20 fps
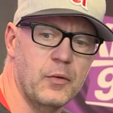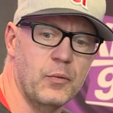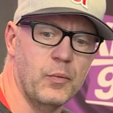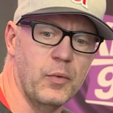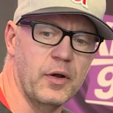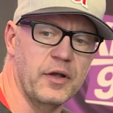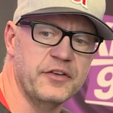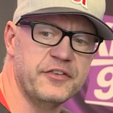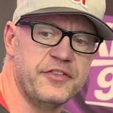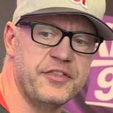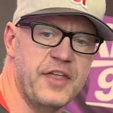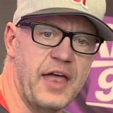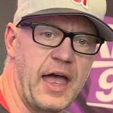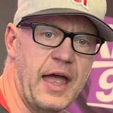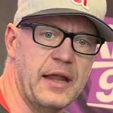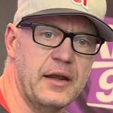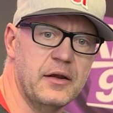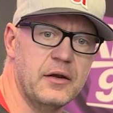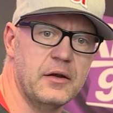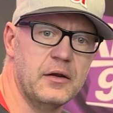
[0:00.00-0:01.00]
was
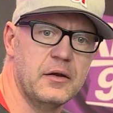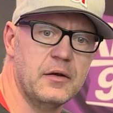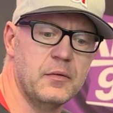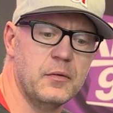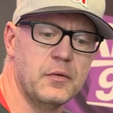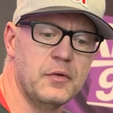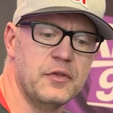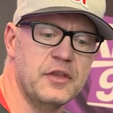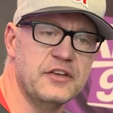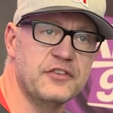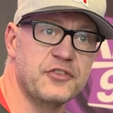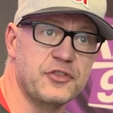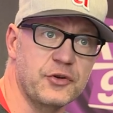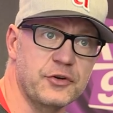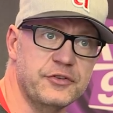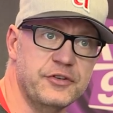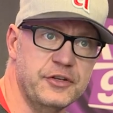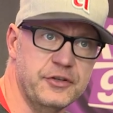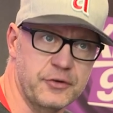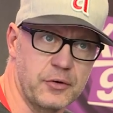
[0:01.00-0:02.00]
that these
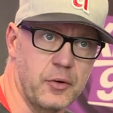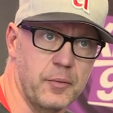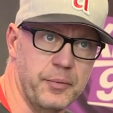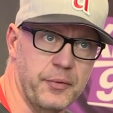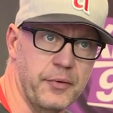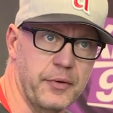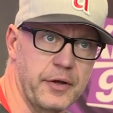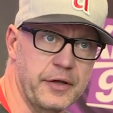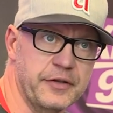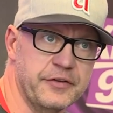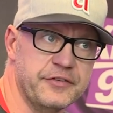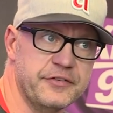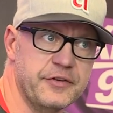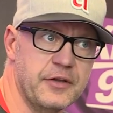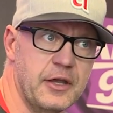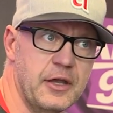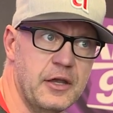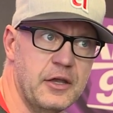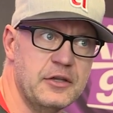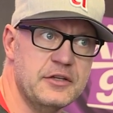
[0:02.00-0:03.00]
13 year old boys
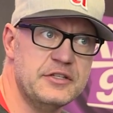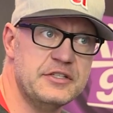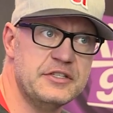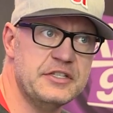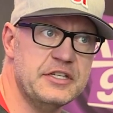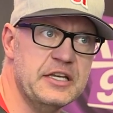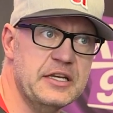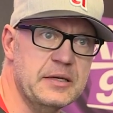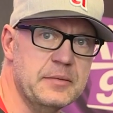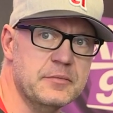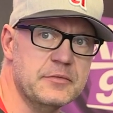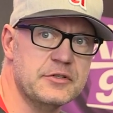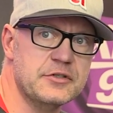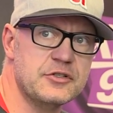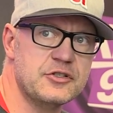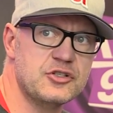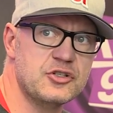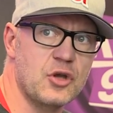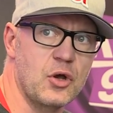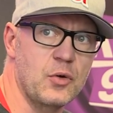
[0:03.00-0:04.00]
seemed
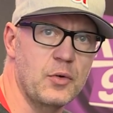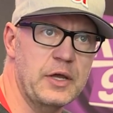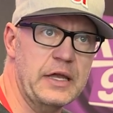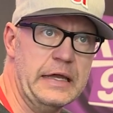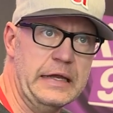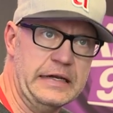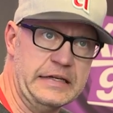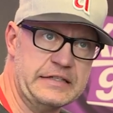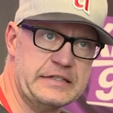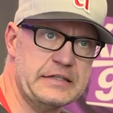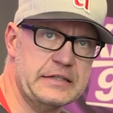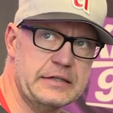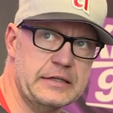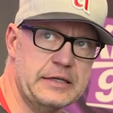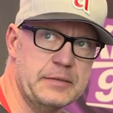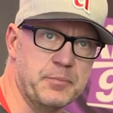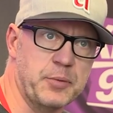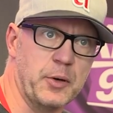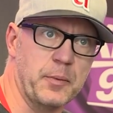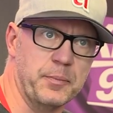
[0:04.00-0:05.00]
so
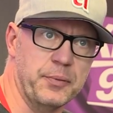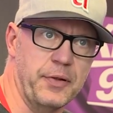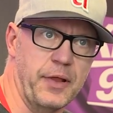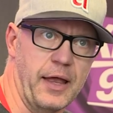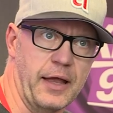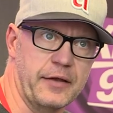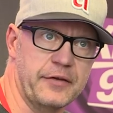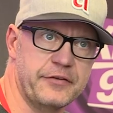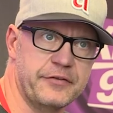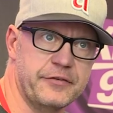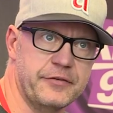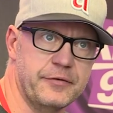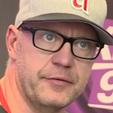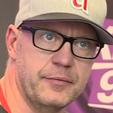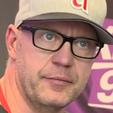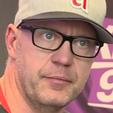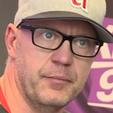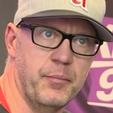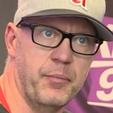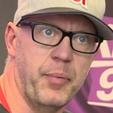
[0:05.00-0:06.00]
innocently perplexed
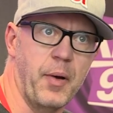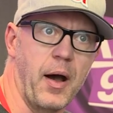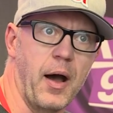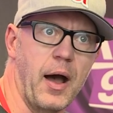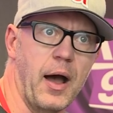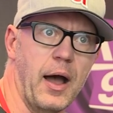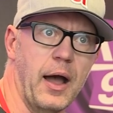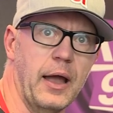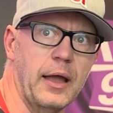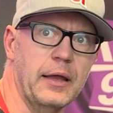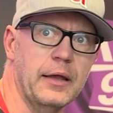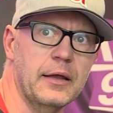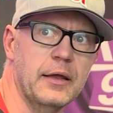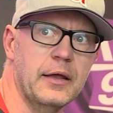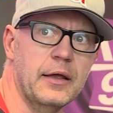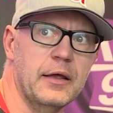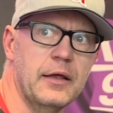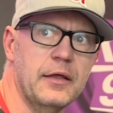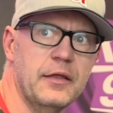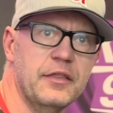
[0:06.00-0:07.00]
by
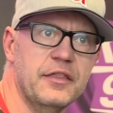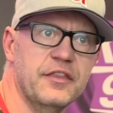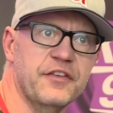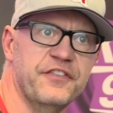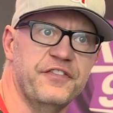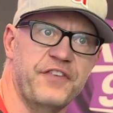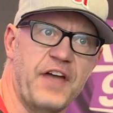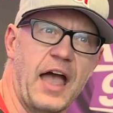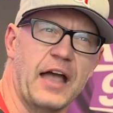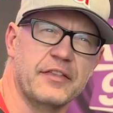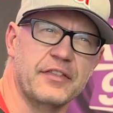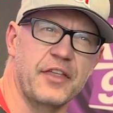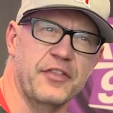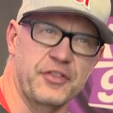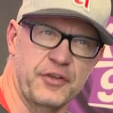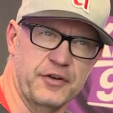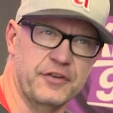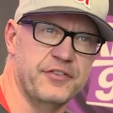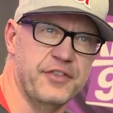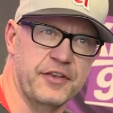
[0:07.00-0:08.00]
the fact that
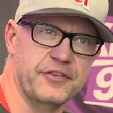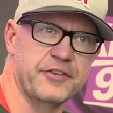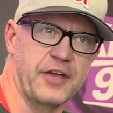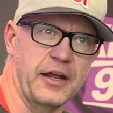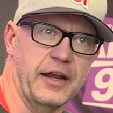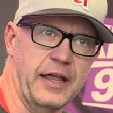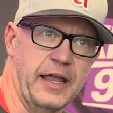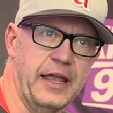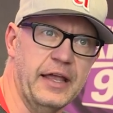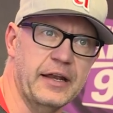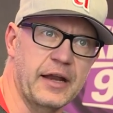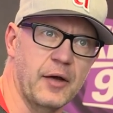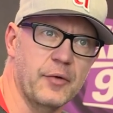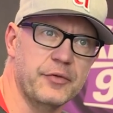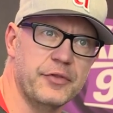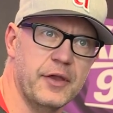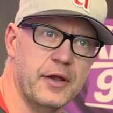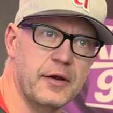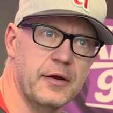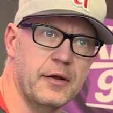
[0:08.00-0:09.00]
there's this kind of hate
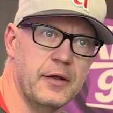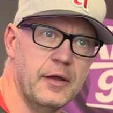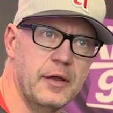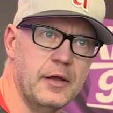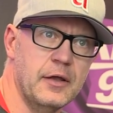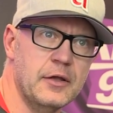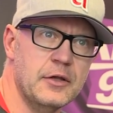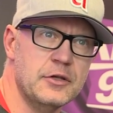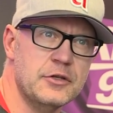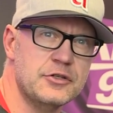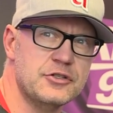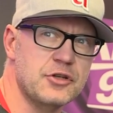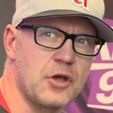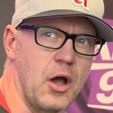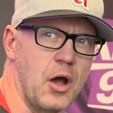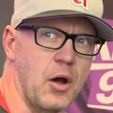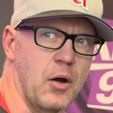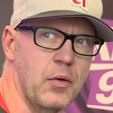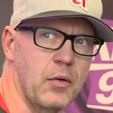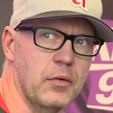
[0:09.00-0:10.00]
out there.
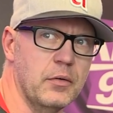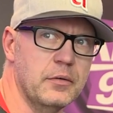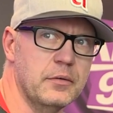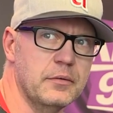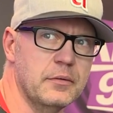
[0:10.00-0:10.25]
So,